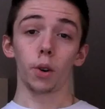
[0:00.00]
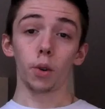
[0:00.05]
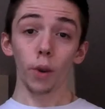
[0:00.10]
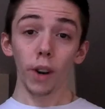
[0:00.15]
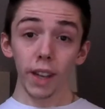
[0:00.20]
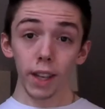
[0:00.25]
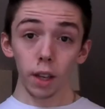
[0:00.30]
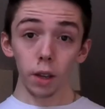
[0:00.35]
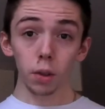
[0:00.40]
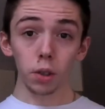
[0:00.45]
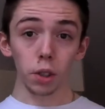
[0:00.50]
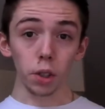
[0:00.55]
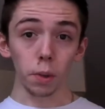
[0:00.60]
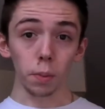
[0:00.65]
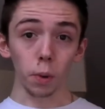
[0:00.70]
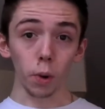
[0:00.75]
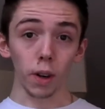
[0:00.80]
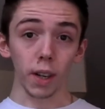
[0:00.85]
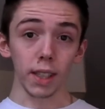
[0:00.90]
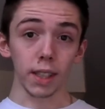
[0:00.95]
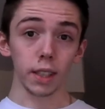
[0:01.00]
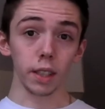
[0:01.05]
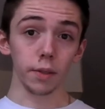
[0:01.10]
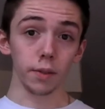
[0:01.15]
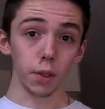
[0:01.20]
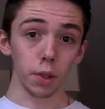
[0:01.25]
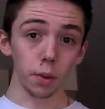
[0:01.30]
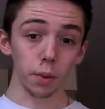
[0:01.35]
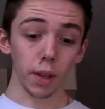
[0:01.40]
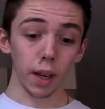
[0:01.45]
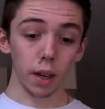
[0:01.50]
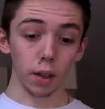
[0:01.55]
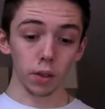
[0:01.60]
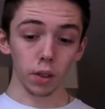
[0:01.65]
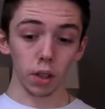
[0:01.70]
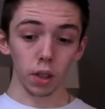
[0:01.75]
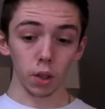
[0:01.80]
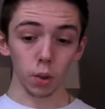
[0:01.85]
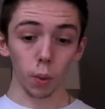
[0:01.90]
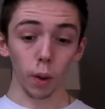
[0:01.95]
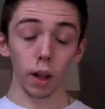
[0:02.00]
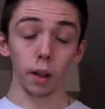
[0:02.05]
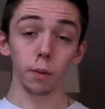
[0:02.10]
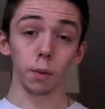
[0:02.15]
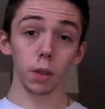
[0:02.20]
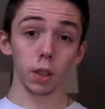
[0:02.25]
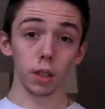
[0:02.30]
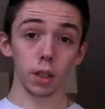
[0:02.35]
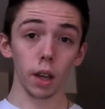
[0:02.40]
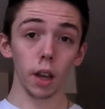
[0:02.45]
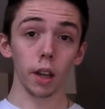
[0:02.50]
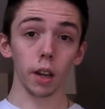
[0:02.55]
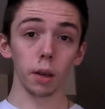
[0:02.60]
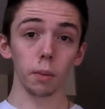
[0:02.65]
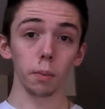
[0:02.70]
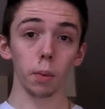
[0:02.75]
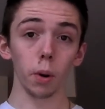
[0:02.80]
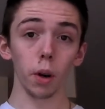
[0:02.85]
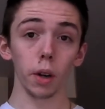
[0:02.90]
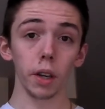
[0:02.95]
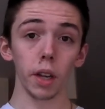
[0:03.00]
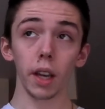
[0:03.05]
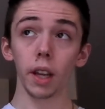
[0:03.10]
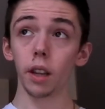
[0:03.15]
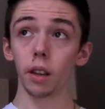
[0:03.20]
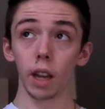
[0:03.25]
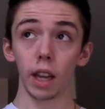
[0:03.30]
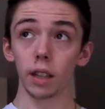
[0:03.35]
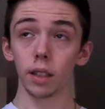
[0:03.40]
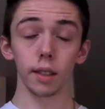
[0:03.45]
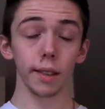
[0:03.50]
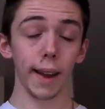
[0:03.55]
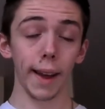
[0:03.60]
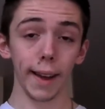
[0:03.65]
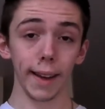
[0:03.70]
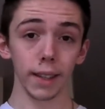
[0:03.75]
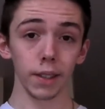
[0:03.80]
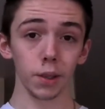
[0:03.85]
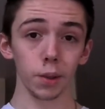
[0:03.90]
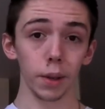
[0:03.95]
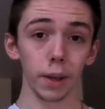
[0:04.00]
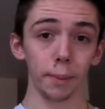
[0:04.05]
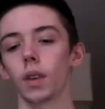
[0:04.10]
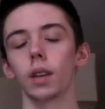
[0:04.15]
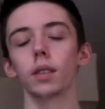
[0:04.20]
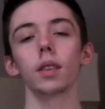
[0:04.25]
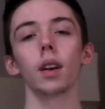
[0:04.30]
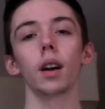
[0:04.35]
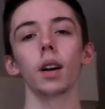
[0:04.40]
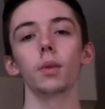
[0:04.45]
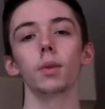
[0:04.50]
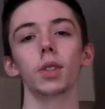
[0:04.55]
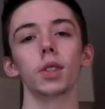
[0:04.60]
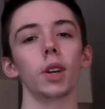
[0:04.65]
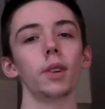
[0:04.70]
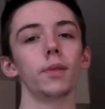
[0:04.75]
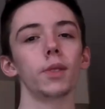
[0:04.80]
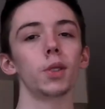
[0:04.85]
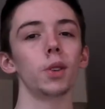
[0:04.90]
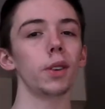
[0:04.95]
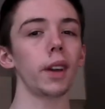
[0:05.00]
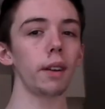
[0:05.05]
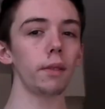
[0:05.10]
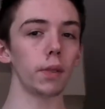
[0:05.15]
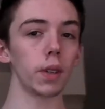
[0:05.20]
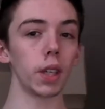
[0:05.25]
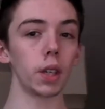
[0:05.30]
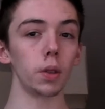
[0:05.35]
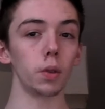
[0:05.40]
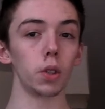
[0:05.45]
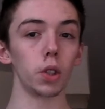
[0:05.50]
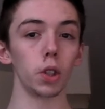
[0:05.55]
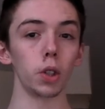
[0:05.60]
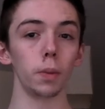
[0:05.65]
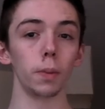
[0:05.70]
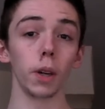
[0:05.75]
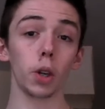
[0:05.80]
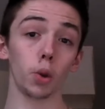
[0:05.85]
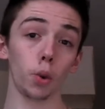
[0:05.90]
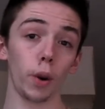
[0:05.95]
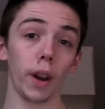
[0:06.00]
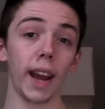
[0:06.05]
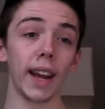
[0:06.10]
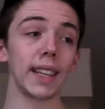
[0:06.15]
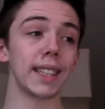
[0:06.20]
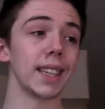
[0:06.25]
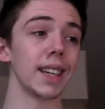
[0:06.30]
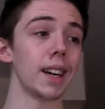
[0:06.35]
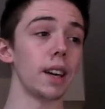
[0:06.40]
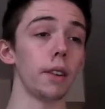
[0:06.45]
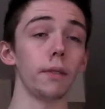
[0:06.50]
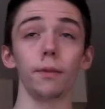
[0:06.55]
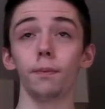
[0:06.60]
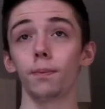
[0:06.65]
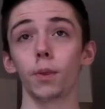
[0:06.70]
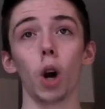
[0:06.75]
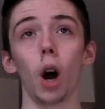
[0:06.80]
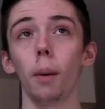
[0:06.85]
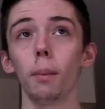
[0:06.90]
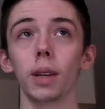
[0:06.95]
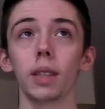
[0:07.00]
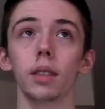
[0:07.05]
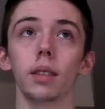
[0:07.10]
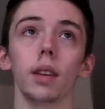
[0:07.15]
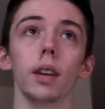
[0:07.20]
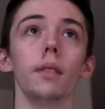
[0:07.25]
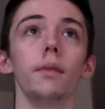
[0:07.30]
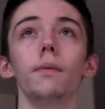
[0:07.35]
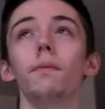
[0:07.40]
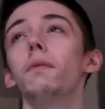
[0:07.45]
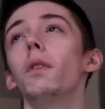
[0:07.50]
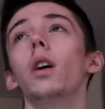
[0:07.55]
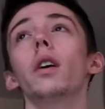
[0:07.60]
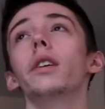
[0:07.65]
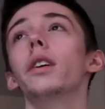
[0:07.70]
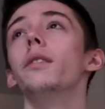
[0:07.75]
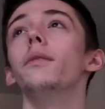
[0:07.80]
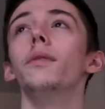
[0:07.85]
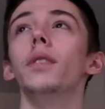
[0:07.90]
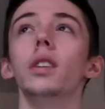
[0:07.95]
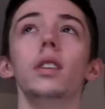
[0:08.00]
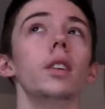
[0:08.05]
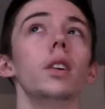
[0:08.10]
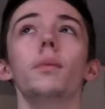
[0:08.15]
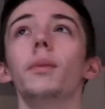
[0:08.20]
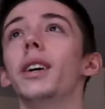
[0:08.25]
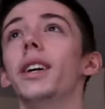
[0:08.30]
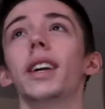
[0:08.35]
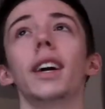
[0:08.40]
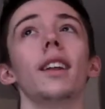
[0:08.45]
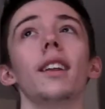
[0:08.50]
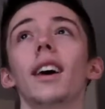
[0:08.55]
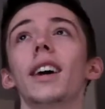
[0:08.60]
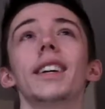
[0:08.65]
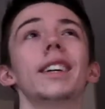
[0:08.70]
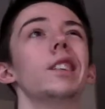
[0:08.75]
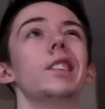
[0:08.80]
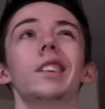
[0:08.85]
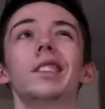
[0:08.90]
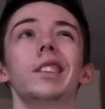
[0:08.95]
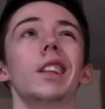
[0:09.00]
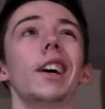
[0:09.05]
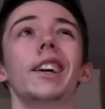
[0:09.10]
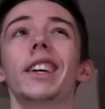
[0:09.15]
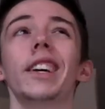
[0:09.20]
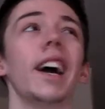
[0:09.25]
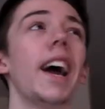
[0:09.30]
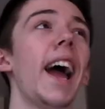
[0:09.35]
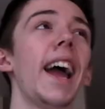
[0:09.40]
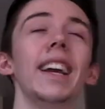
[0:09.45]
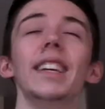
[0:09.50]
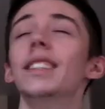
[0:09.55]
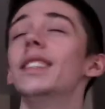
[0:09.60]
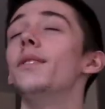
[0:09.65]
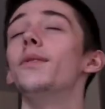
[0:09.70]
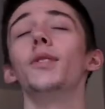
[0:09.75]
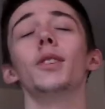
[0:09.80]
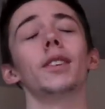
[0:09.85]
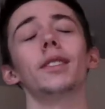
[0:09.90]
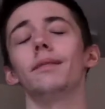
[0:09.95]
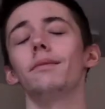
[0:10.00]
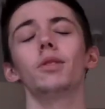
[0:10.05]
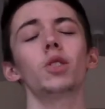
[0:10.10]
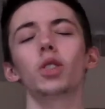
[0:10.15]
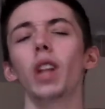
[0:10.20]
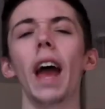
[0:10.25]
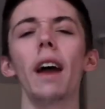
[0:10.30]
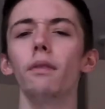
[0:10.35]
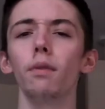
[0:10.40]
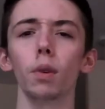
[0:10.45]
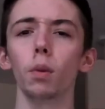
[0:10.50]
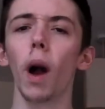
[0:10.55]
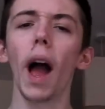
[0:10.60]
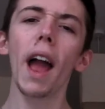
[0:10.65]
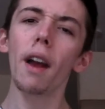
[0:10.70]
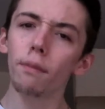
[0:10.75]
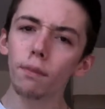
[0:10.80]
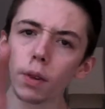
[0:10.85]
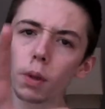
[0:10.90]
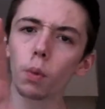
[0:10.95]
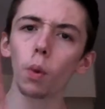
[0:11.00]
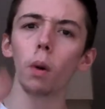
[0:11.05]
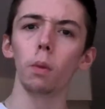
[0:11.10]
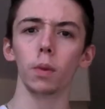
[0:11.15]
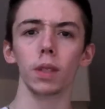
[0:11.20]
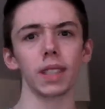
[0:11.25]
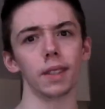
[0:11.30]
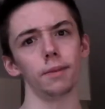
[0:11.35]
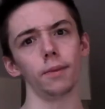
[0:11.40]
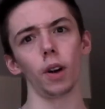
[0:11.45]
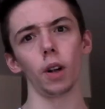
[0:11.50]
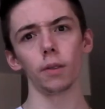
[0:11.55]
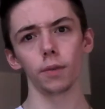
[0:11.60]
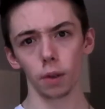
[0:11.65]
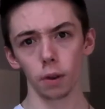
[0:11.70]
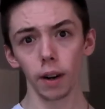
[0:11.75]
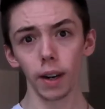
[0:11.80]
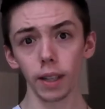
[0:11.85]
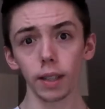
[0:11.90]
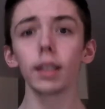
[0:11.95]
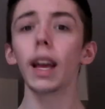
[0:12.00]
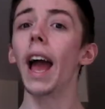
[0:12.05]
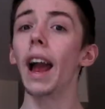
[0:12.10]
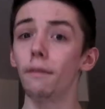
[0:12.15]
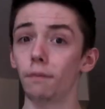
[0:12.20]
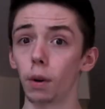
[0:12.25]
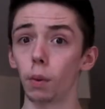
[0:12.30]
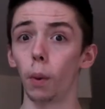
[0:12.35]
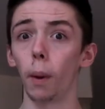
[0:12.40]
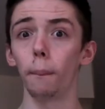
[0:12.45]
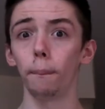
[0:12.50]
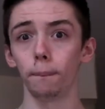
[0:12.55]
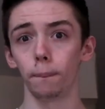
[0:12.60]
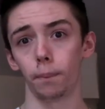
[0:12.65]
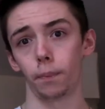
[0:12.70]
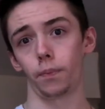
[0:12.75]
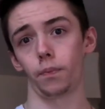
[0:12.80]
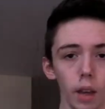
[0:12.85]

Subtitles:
The great YouTube crisis of 2012 was a turning point in internet history. A saga which overtook every YouTuber, creator, commenter, vlogger, video maker, liker, disliker, hater, fucker, just everyone. Everyone was involved, alright? Everyone.